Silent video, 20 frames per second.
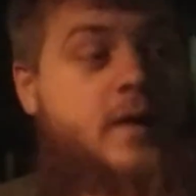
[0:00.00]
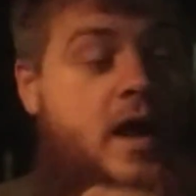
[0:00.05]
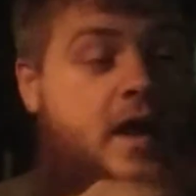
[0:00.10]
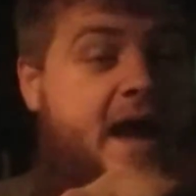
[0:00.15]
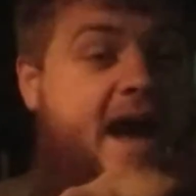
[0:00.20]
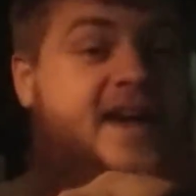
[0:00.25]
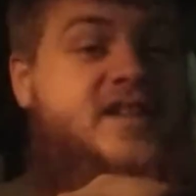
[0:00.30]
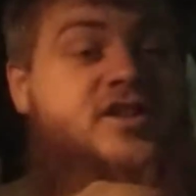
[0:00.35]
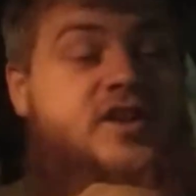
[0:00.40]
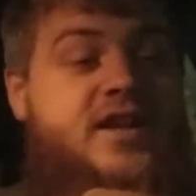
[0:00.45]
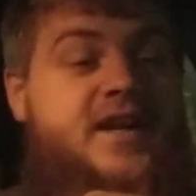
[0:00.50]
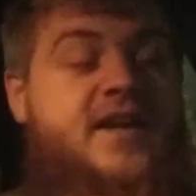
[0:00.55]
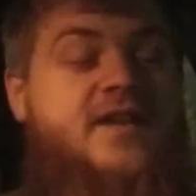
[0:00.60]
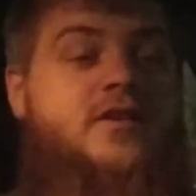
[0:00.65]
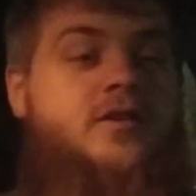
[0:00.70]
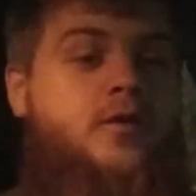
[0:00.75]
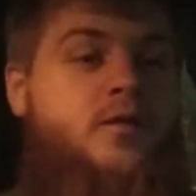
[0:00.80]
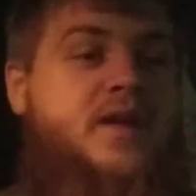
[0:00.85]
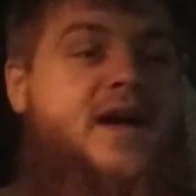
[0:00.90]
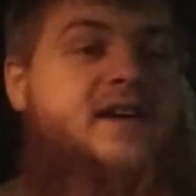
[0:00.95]
actually
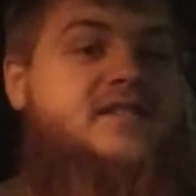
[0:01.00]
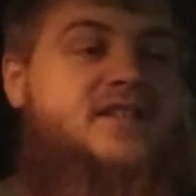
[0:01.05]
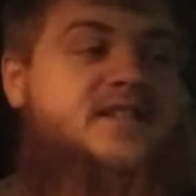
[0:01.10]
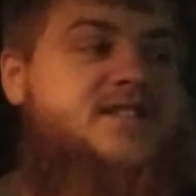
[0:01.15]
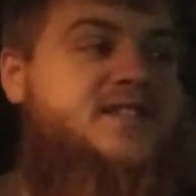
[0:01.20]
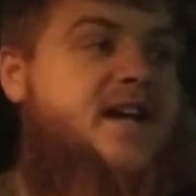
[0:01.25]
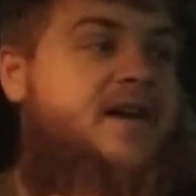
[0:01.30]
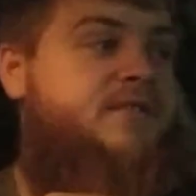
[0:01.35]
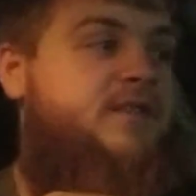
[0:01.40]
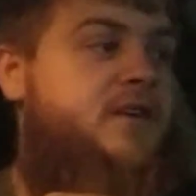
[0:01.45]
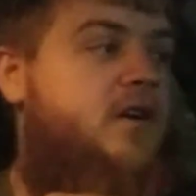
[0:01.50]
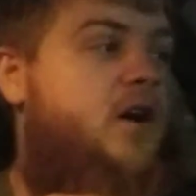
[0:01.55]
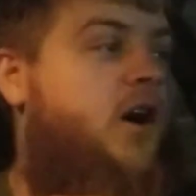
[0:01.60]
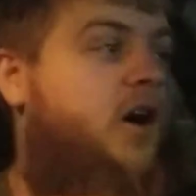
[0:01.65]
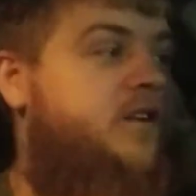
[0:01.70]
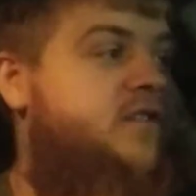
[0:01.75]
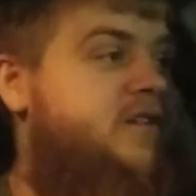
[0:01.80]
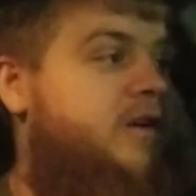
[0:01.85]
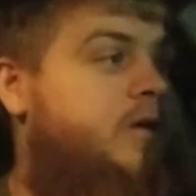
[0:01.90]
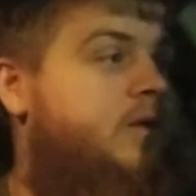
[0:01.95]
in 2007,
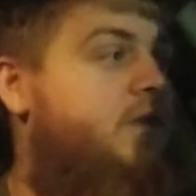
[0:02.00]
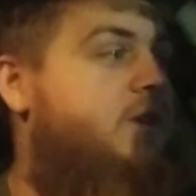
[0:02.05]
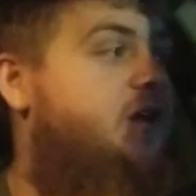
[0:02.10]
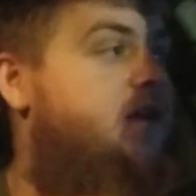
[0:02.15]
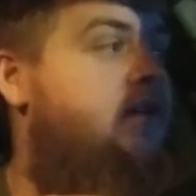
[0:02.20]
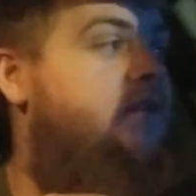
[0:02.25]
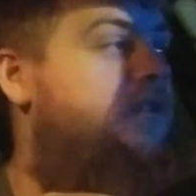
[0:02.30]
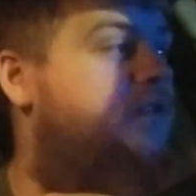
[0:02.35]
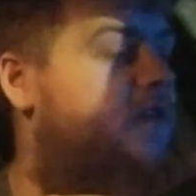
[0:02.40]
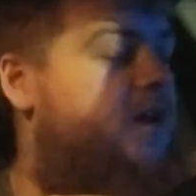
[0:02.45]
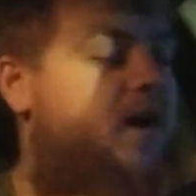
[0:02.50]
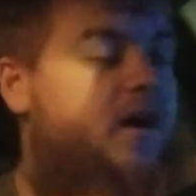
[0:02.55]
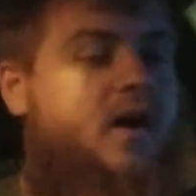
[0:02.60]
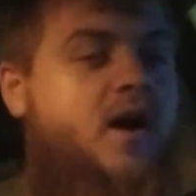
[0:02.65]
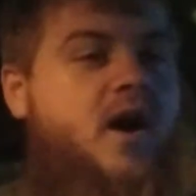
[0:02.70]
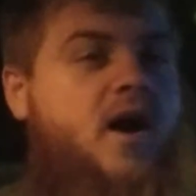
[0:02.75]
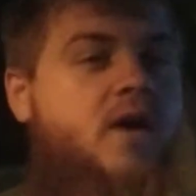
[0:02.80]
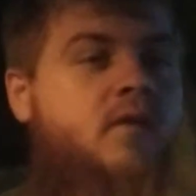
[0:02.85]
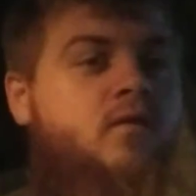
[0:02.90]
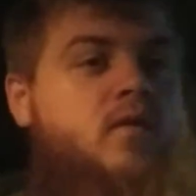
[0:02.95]
also the
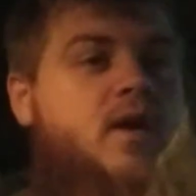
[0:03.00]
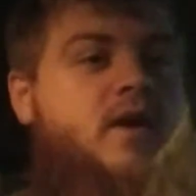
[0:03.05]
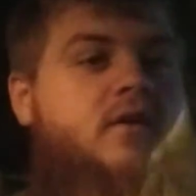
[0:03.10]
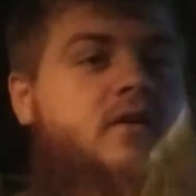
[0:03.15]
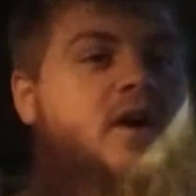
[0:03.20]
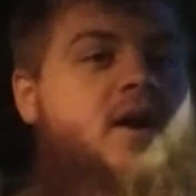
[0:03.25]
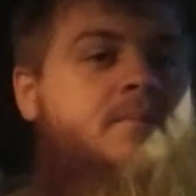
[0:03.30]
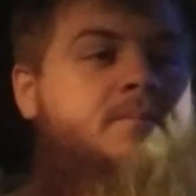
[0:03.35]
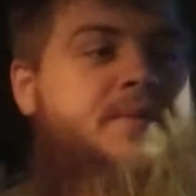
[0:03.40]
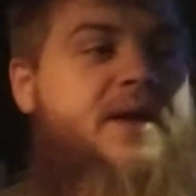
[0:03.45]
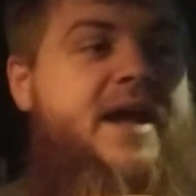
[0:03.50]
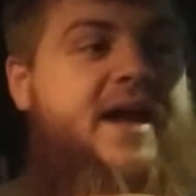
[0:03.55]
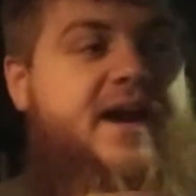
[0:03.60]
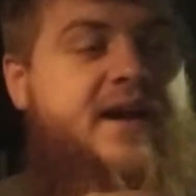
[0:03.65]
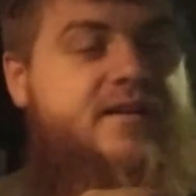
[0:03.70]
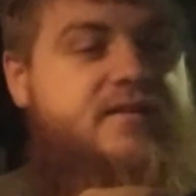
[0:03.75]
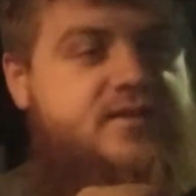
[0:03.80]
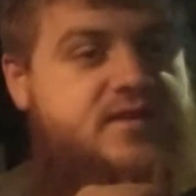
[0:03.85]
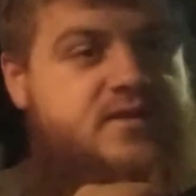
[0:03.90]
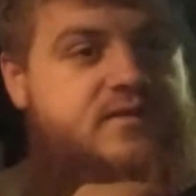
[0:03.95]
runner-up
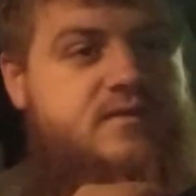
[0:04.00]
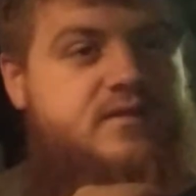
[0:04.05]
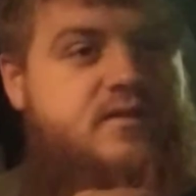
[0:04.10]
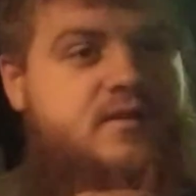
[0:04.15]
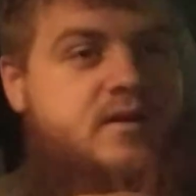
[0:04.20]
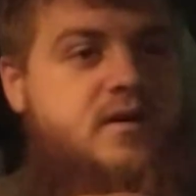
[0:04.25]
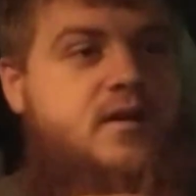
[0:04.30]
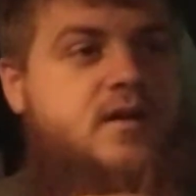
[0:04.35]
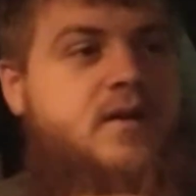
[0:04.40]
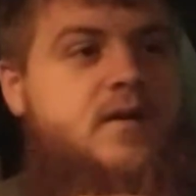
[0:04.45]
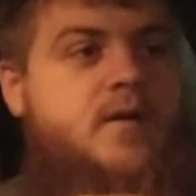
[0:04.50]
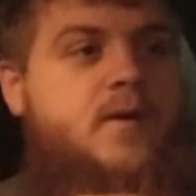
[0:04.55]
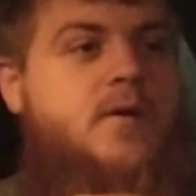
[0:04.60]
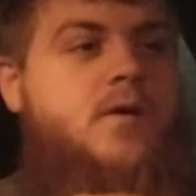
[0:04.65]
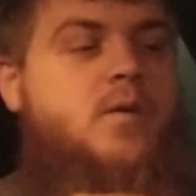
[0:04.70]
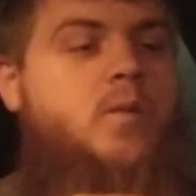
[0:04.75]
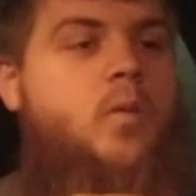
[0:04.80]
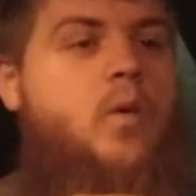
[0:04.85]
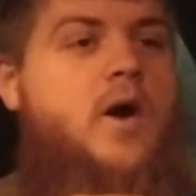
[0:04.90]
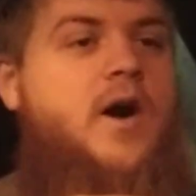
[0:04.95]
band
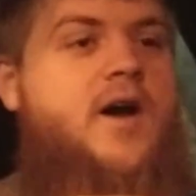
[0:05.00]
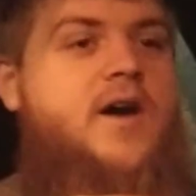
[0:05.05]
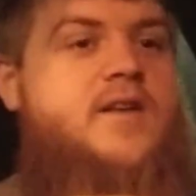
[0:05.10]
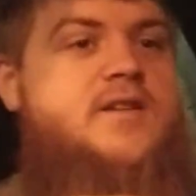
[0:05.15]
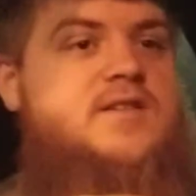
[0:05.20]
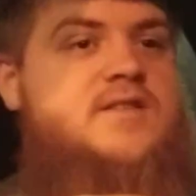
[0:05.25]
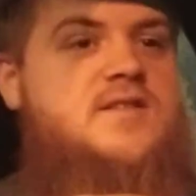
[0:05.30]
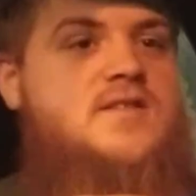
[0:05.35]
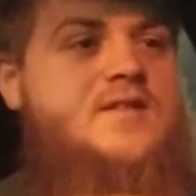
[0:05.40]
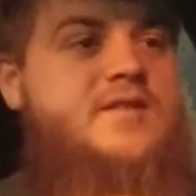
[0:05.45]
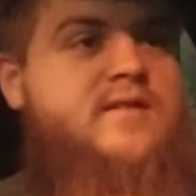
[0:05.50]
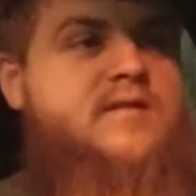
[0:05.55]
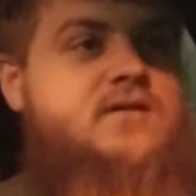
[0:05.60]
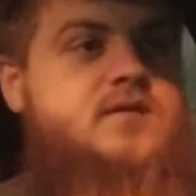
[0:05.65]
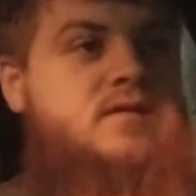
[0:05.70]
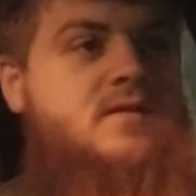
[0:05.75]
was